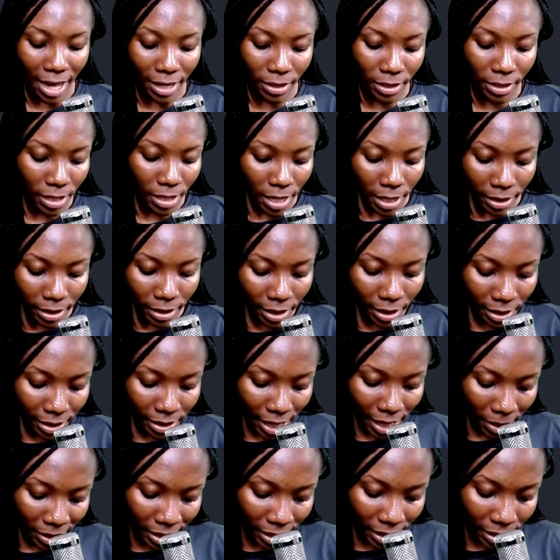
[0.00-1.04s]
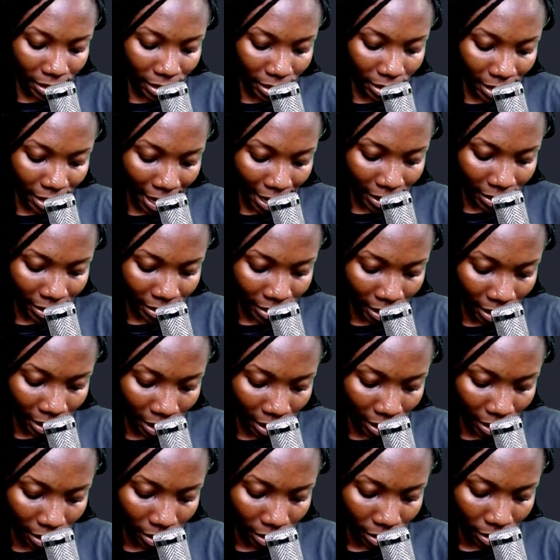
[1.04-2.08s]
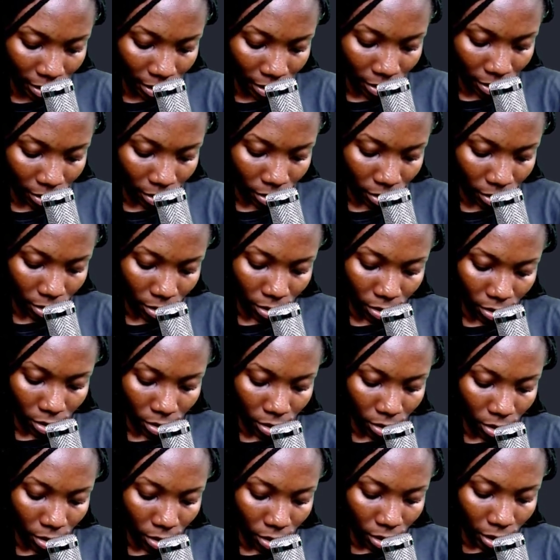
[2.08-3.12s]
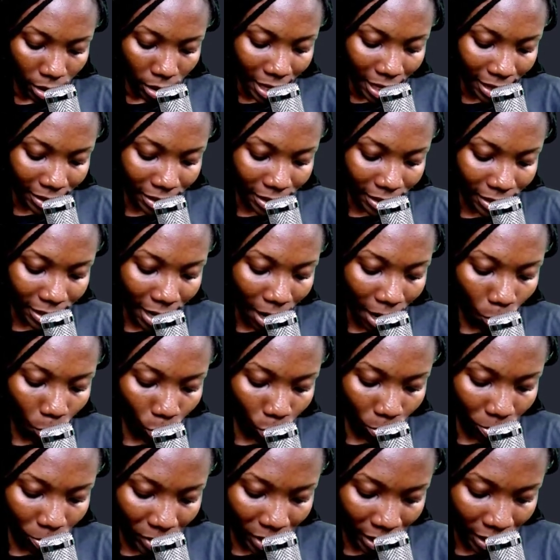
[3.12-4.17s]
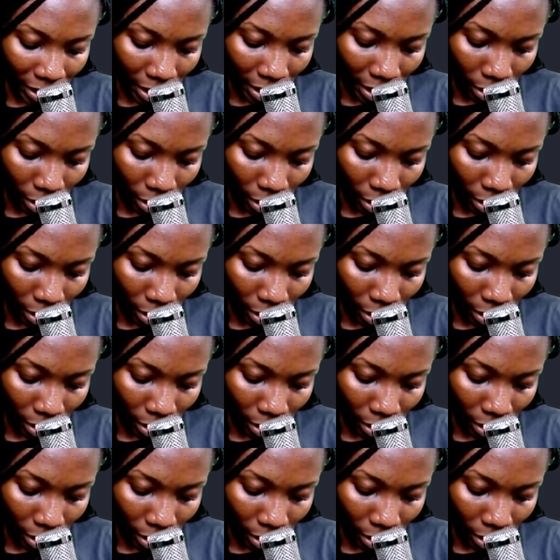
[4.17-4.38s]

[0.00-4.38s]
that theta, since theta is here, that theta will be